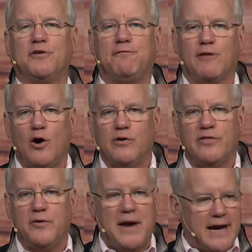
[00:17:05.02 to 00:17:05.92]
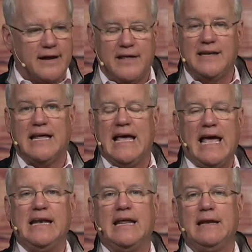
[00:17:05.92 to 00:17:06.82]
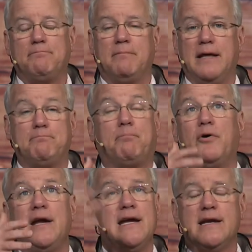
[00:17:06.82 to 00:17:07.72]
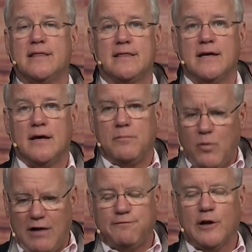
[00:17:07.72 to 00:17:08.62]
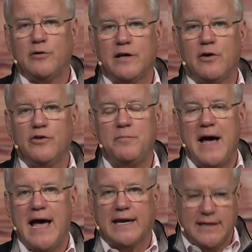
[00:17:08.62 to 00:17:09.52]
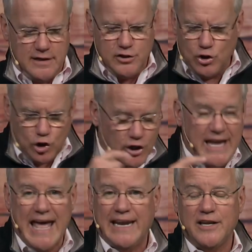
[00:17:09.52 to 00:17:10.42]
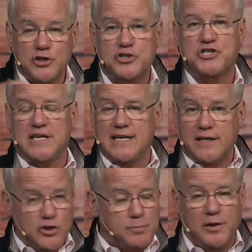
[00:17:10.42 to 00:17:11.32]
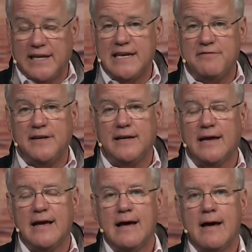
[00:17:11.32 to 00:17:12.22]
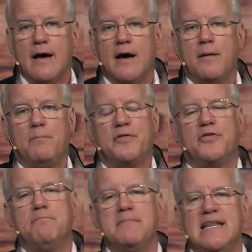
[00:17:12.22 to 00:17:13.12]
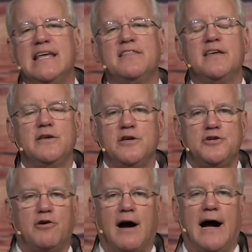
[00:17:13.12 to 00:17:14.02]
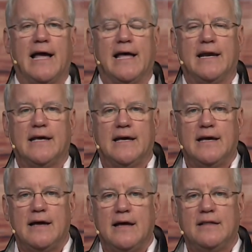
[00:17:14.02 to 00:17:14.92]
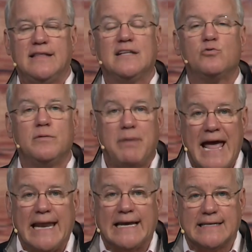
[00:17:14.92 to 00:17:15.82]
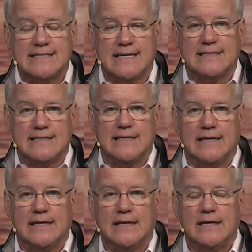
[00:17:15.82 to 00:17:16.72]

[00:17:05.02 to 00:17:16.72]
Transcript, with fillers: float on their back and, and, and, and breathe while floating on their back. And you look at it, you see it, you believe it. But the minute that you try it, that's when panic sets in.